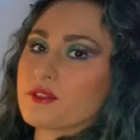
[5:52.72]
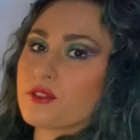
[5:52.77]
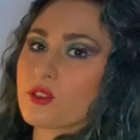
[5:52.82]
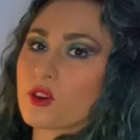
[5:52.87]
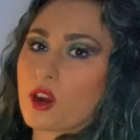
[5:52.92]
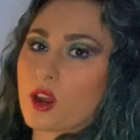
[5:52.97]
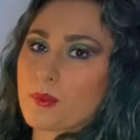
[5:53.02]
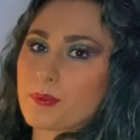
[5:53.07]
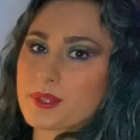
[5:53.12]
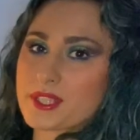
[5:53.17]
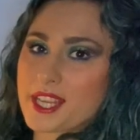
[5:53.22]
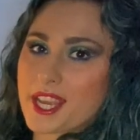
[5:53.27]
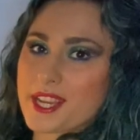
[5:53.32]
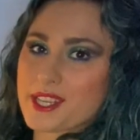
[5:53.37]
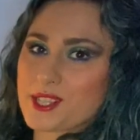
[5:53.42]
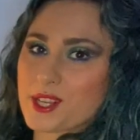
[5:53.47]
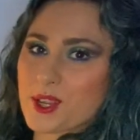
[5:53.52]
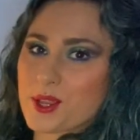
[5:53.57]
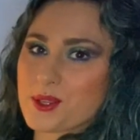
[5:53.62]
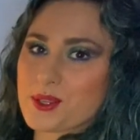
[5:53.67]
for our
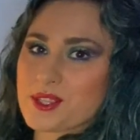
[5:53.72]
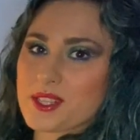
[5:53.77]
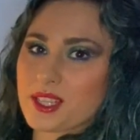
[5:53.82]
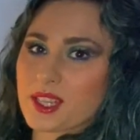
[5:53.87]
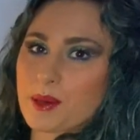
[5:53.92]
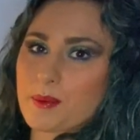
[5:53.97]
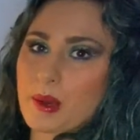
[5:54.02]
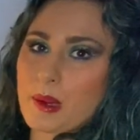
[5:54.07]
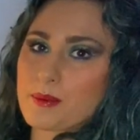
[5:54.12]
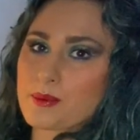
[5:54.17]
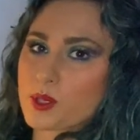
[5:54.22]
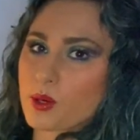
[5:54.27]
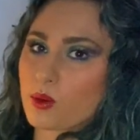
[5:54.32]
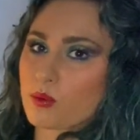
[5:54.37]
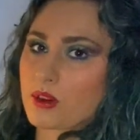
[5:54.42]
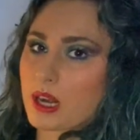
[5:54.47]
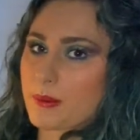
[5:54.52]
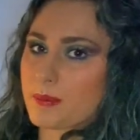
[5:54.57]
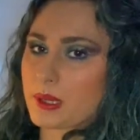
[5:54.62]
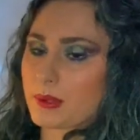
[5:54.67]
potatoes to come up to a
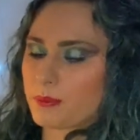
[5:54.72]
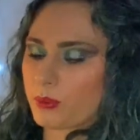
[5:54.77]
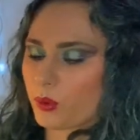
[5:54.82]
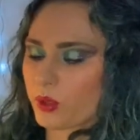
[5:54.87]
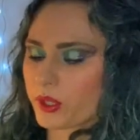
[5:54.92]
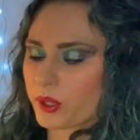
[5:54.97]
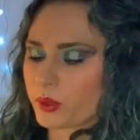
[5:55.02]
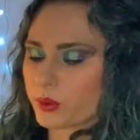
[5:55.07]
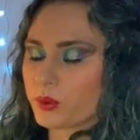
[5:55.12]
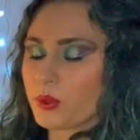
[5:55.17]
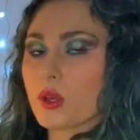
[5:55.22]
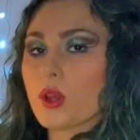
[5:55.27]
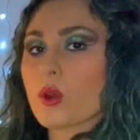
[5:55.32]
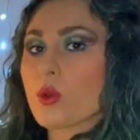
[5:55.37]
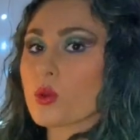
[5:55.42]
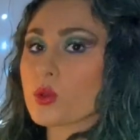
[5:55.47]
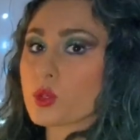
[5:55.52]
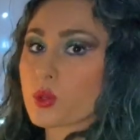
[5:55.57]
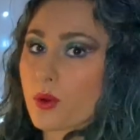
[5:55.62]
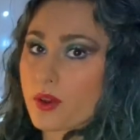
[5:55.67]
rapid boil,
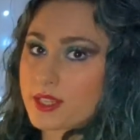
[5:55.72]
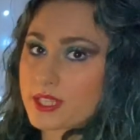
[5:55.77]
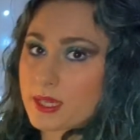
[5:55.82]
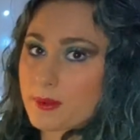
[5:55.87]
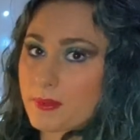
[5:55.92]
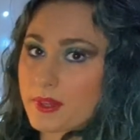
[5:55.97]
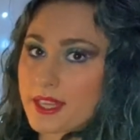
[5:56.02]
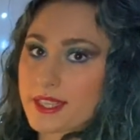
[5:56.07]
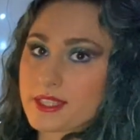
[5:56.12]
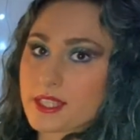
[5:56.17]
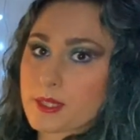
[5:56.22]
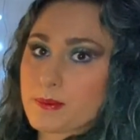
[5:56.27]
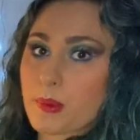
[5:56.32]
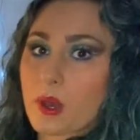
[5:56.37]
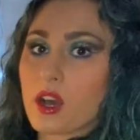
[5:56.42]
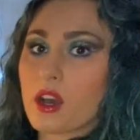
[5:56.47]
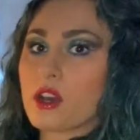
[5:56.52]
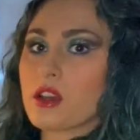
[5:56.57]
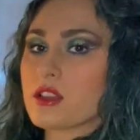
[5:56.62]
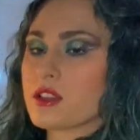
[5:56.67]
20 minutes has
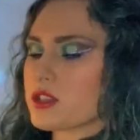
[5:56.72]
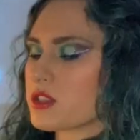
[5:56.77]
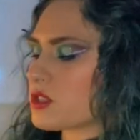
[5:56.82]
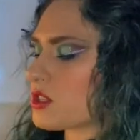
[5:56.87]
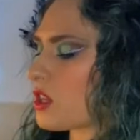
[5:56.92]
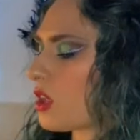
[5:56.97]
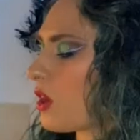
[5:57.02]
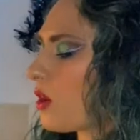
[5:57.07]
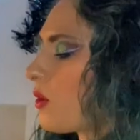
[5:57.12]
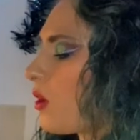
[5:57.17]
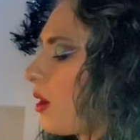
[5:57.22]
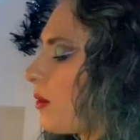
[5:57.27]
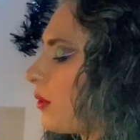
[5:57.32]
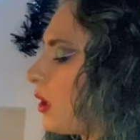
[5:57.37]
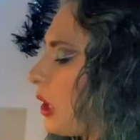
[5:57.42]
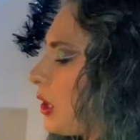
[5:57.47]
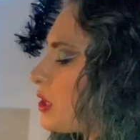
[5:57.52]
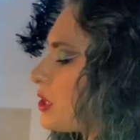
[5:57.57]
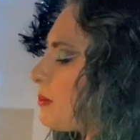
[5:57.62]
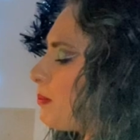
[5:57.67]
passed, so I'm
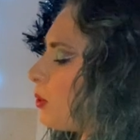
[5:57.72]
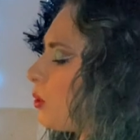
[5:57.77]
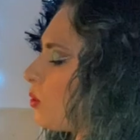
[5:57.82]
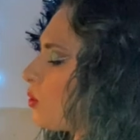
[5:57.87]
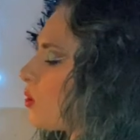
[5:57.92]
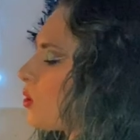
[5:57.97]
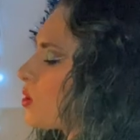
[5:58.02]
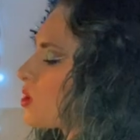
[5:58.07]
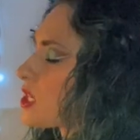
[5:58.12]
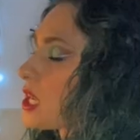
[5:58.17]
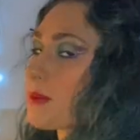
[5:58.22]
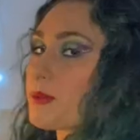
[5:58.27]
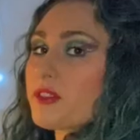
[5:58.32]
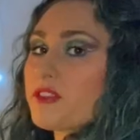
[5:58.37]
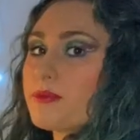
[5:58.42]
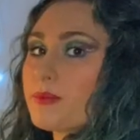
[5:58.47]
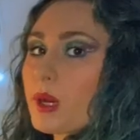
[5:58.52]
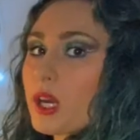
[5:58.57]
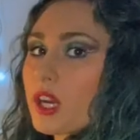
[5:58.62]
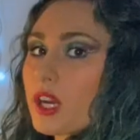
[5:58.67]
going to pour some
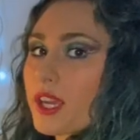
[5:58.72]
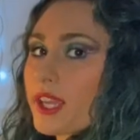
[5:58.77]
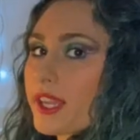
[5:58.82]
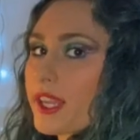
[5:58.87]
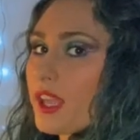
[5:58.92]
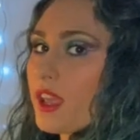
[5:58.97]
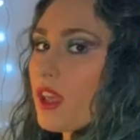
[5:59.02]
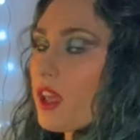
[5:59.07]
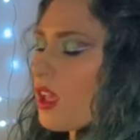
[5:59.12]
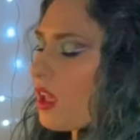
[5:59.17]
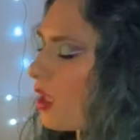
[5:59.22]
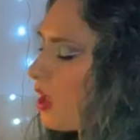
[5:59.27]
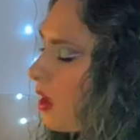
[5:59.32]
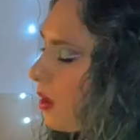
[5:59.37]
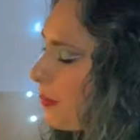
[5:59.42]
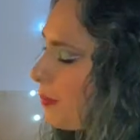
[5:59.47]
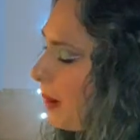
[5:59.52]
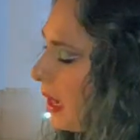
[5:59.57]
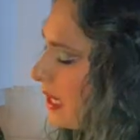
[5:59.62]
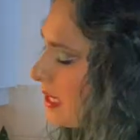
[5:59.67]
of my
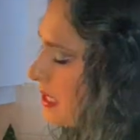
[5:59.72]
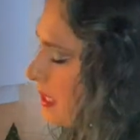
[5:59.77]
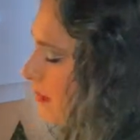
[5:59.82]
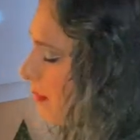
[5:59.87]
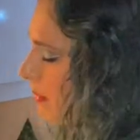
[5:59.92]
batter